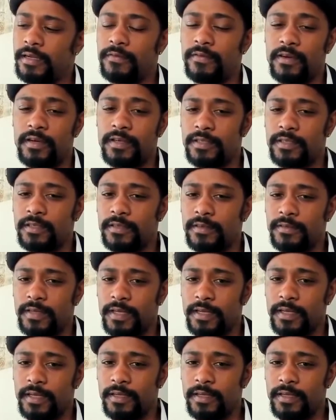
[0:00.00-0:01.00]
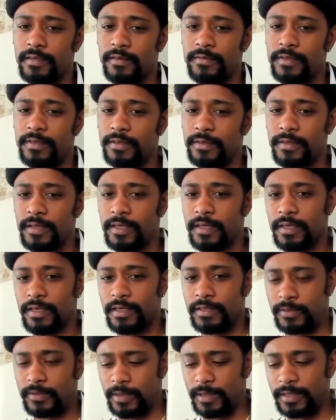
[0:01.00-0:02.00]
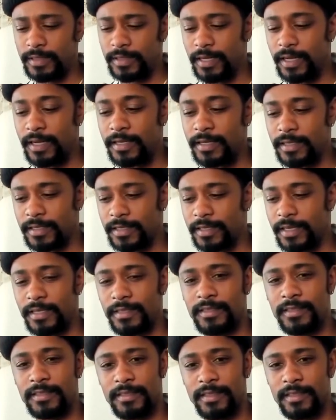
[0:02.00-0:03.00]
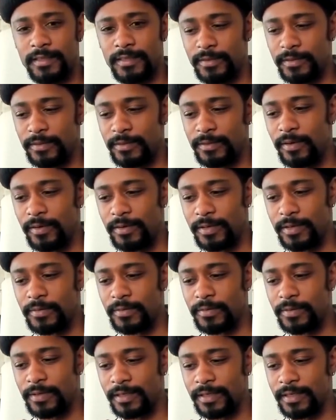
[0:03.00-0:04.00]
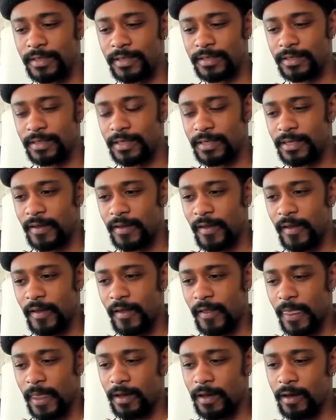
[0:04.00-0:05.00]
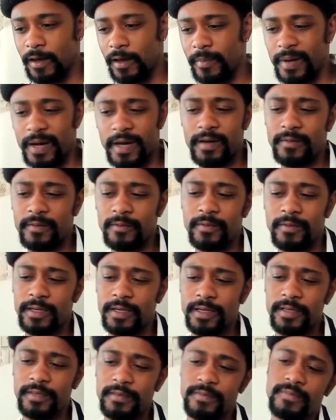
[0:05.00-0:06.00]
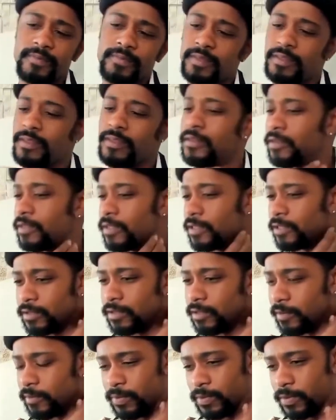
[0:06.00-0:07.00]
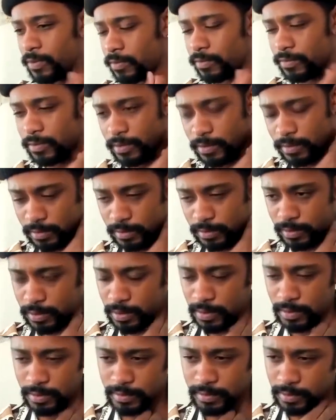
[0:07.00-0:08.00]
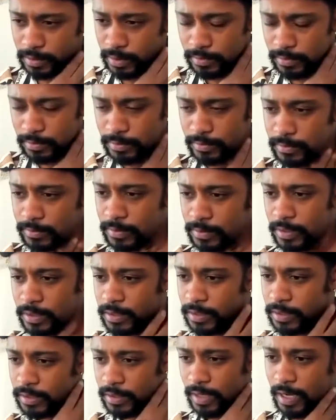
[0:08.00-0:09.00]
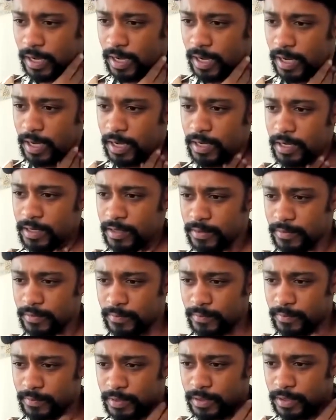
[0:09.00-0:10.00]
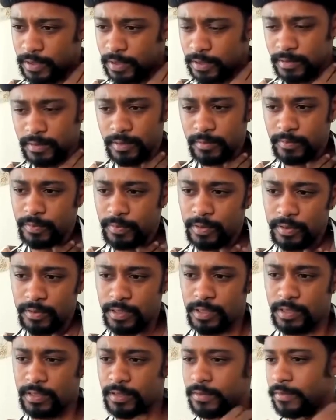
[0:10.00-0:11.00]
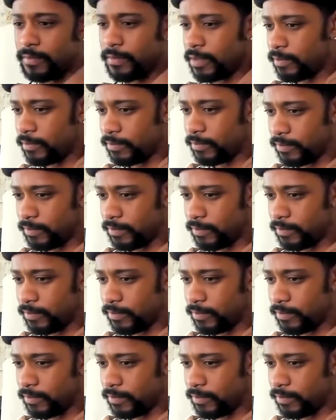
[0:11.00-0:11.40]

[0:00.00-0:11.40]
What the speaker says: version of that interview so I can get indications into who he was. When I, initially approached the character, I knew I couldn't approach him in a